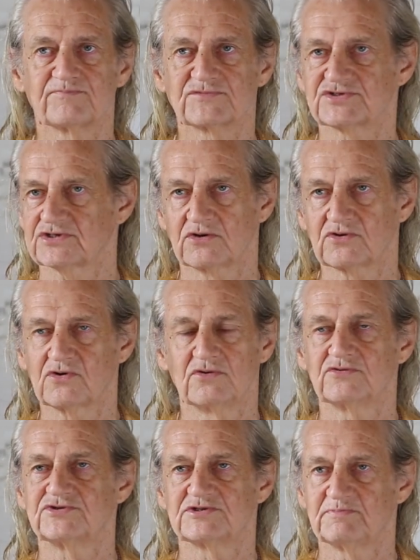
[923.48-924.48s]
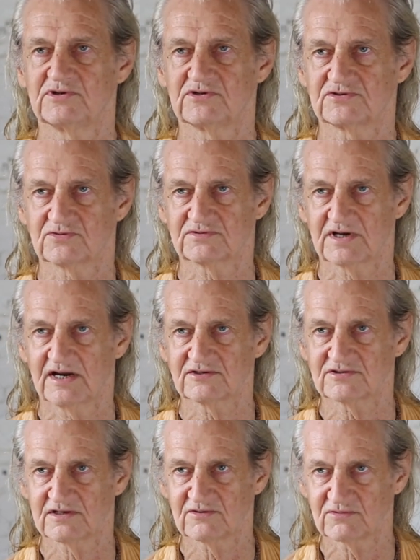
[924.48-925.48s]
so-called spiritual
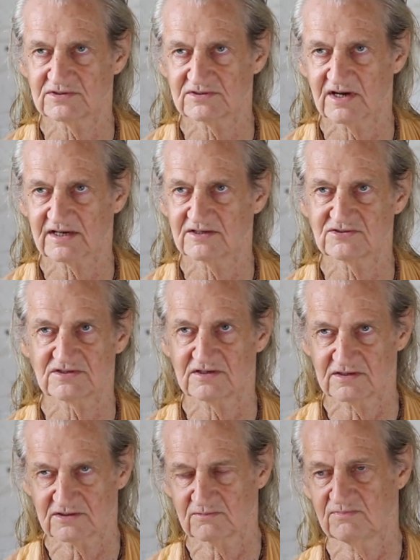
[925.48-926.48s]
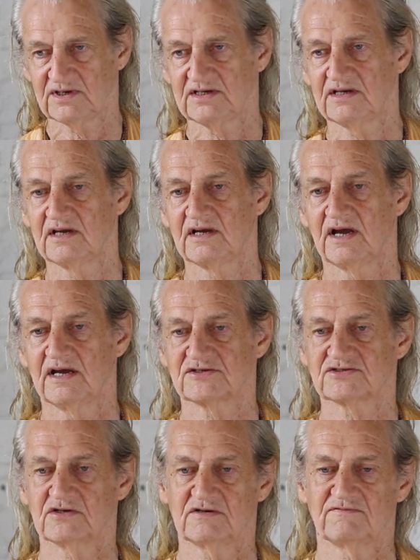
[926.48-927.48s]
tantra, which I consider to be a
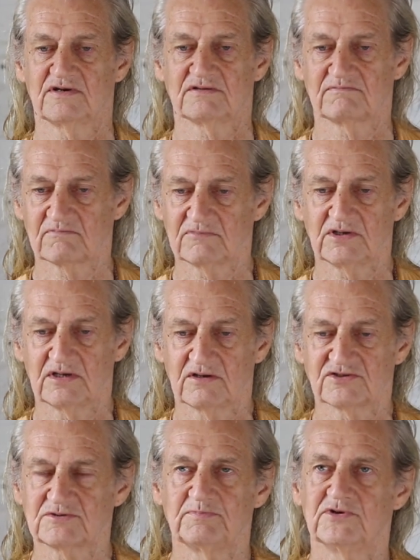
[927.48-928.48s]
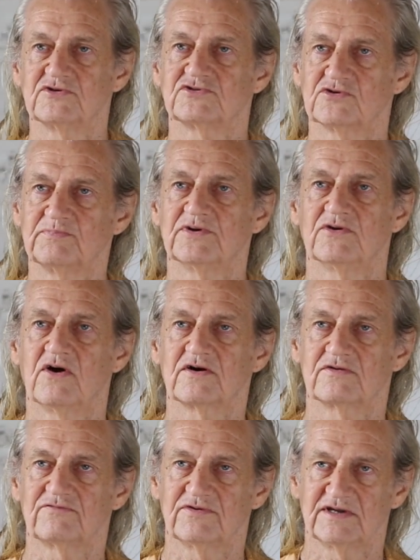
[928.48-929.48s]
sort of a, spiritual
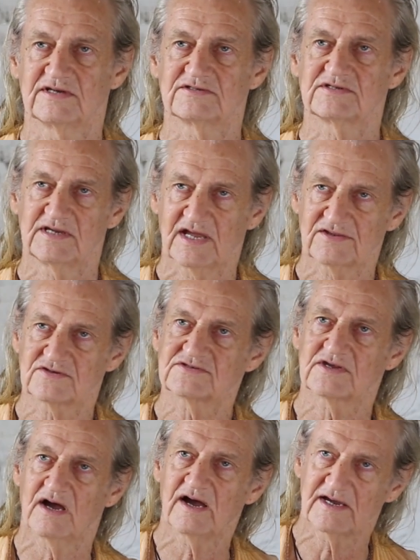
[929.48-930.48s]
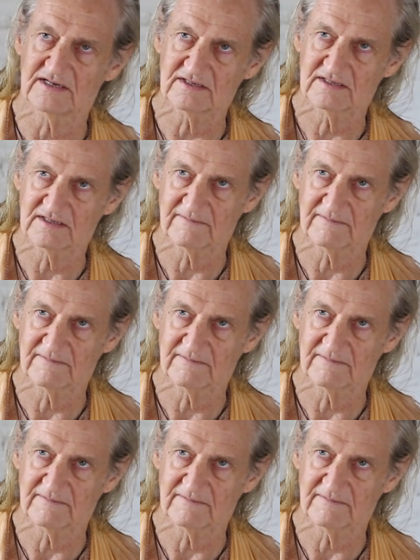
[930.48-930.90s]
pornography. It's the other side.